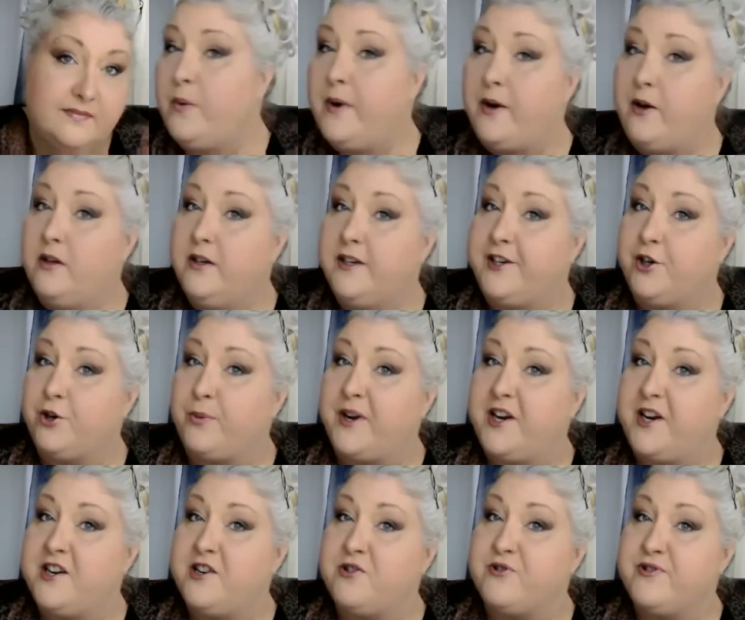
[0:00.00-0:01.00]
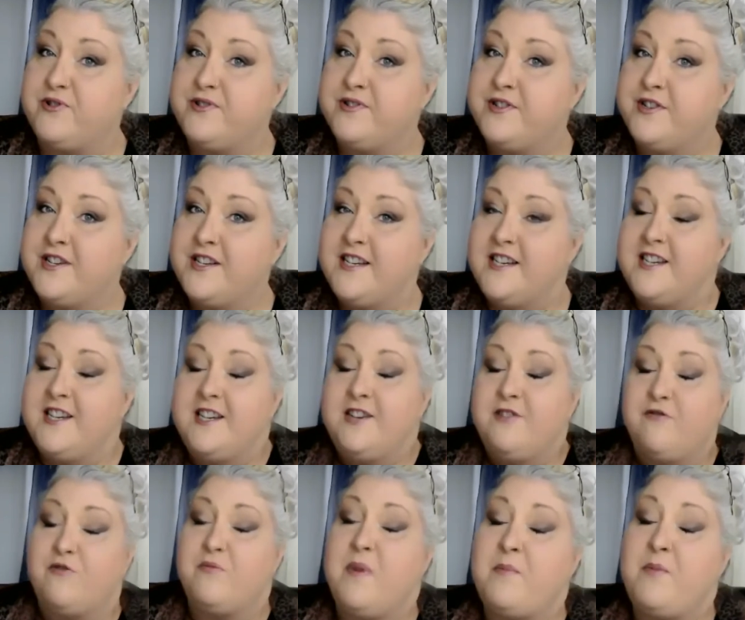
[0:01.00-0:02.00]
well, here we go.
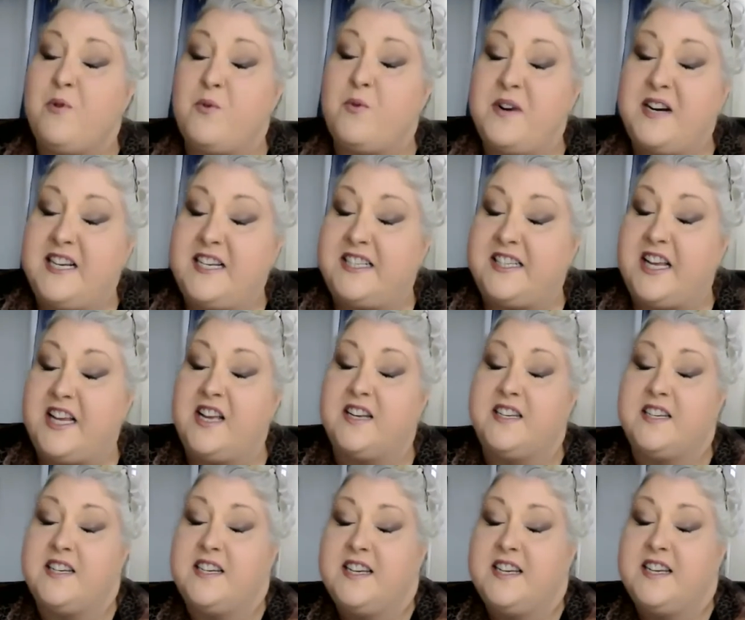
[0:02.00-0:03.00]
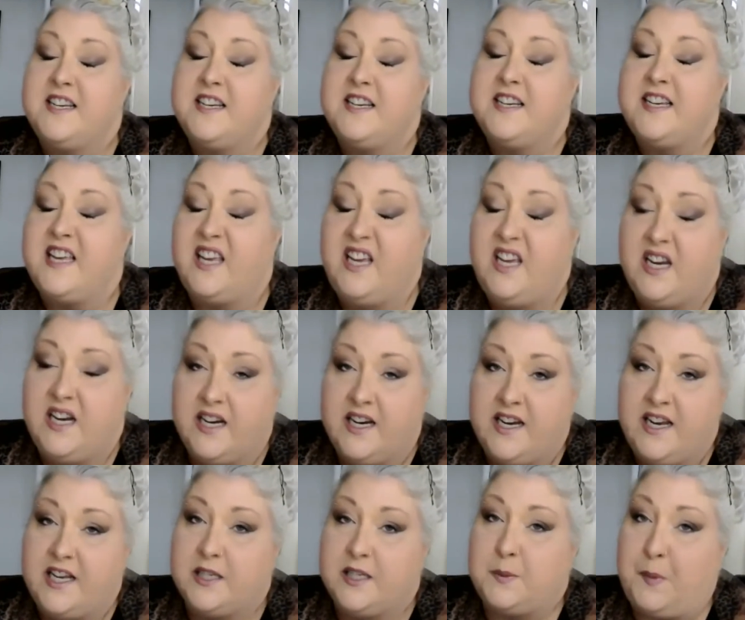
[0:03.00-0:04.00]
Remember what I said,
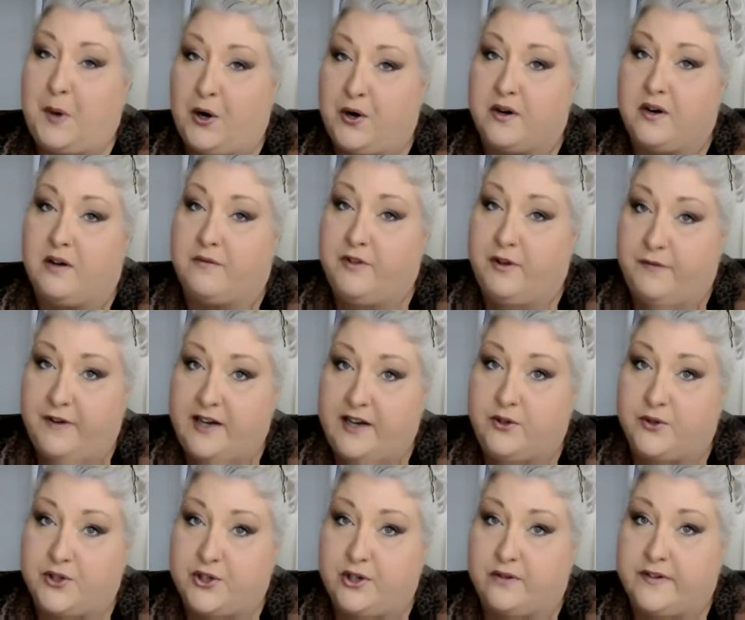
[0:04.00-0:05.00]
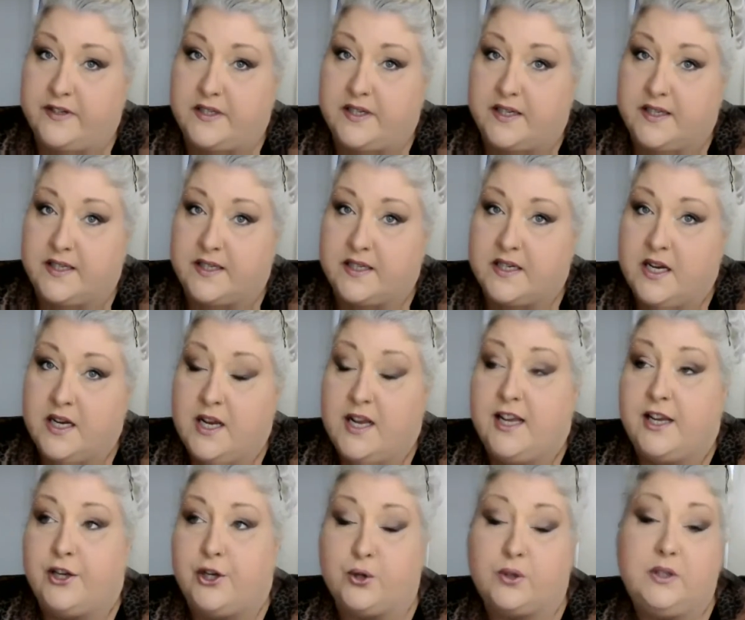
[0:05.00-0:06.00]
heating is part of the vital services.
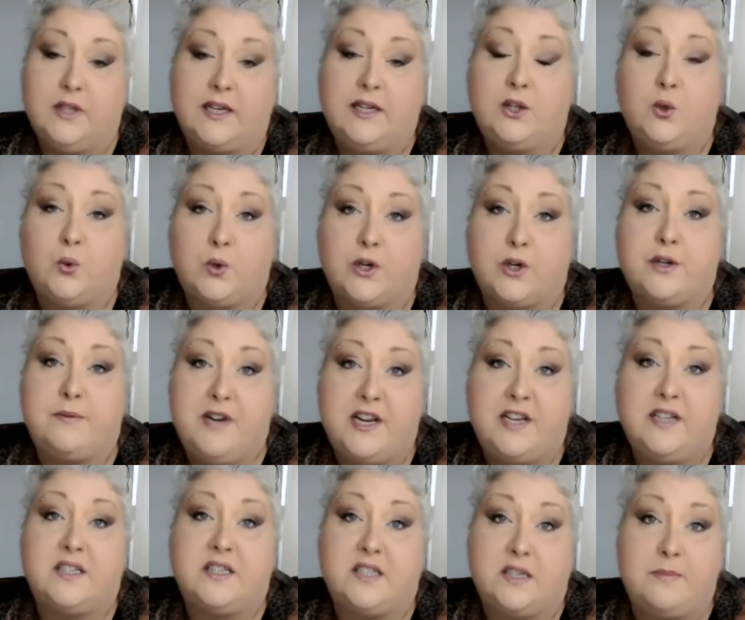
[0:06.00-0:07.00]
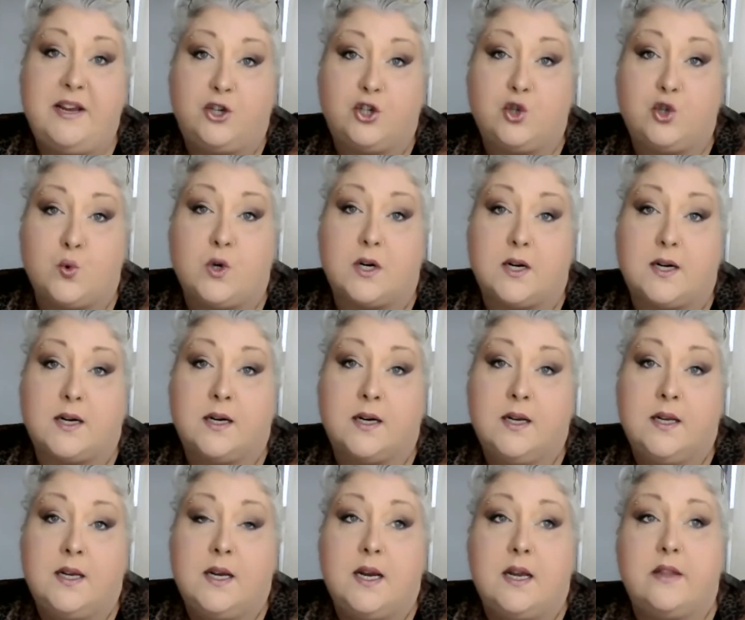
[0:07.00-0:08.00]
Your landlord needs to make sure
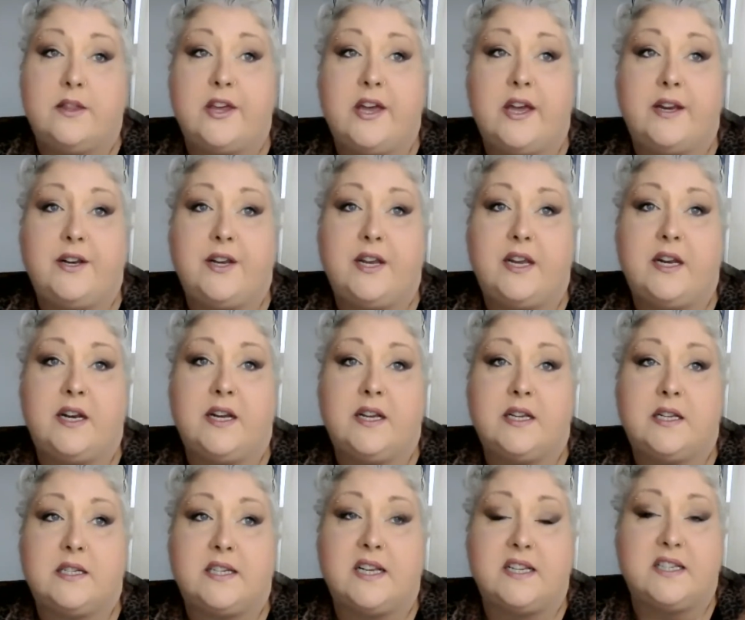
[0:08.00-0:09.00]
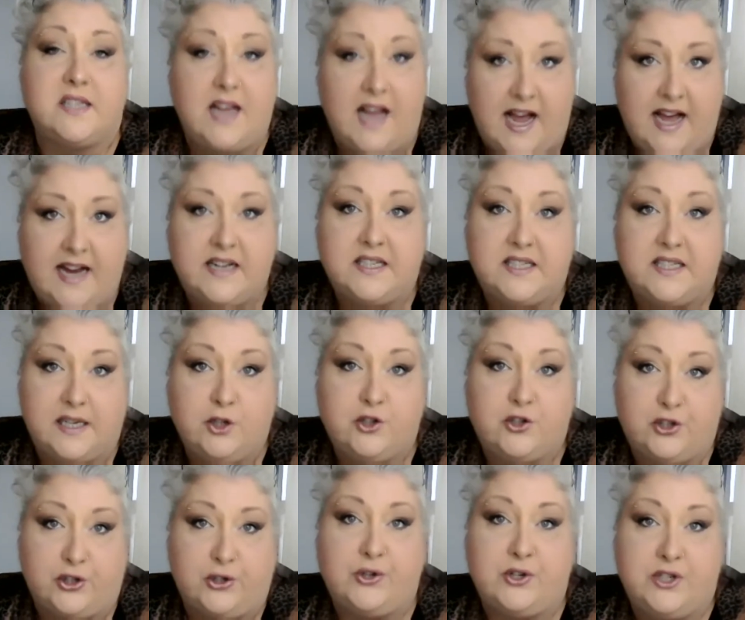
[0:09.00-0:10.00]
that it is at a
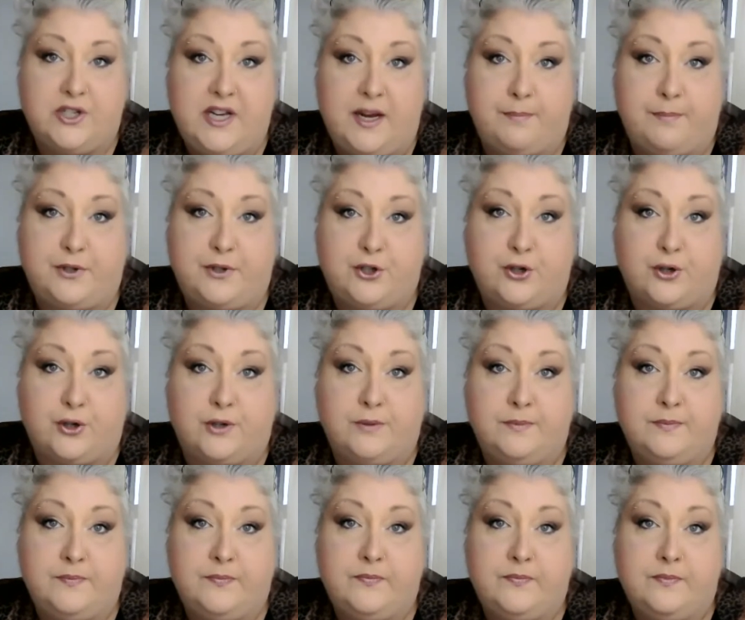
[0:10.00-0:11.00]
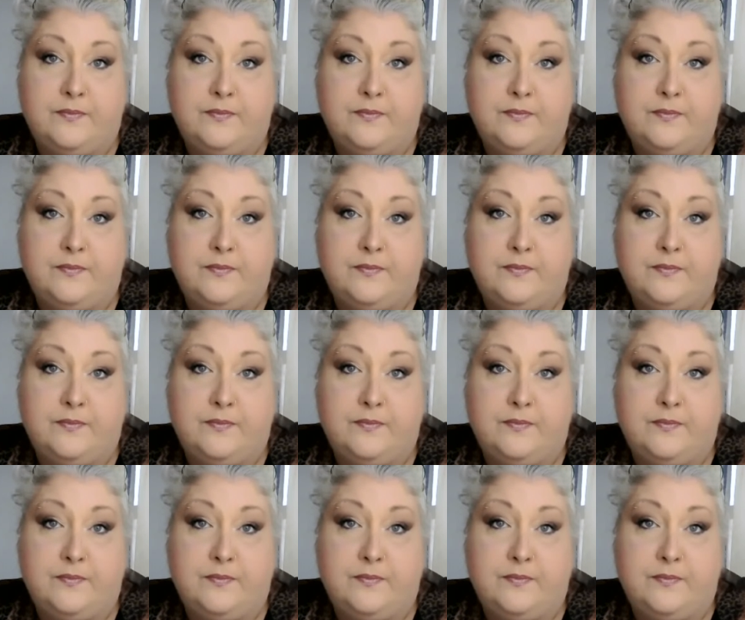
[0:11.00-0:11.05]
certain temperature,